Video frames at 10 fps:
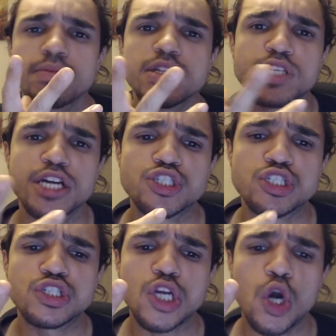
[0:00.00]

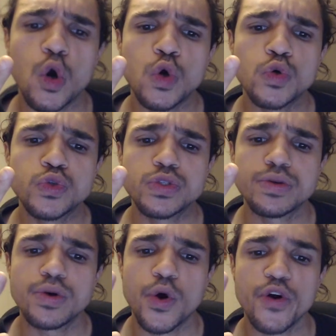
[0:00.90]
intentions and goals,
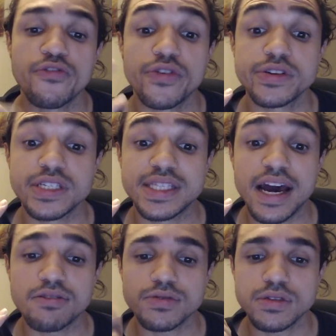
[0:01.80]
or fears and
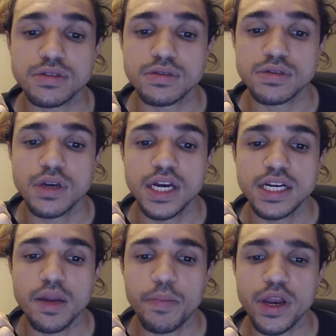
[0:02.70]
doubts,
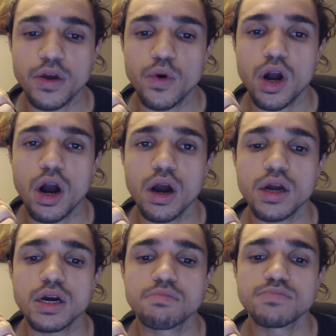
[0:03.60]
depending on what
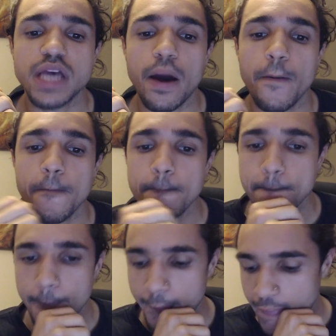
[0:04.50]
card comes out.
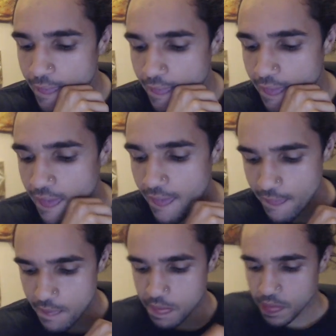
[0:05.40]

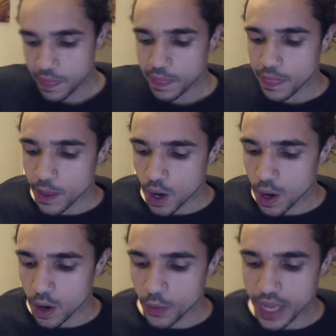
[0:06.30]
And the
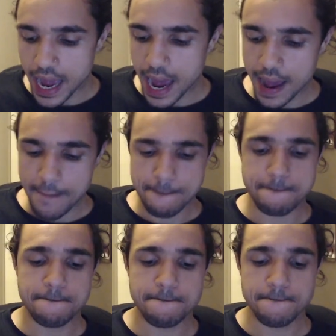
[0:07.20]
card we got,
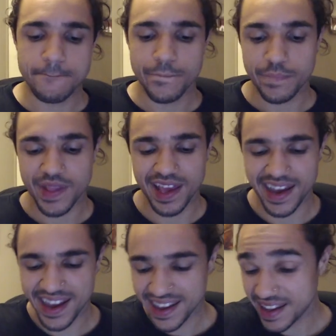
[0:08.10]

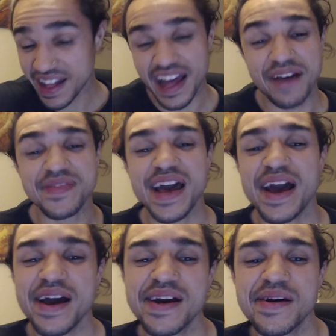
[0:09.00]
I'm
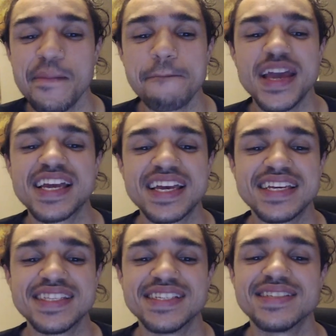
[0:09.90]
not
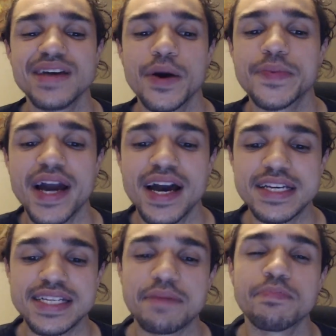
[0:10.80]
making this up,
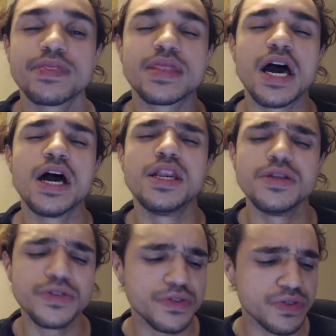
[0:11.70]
guys, I'm
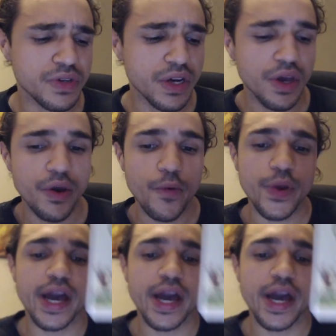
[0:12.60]
telling you, we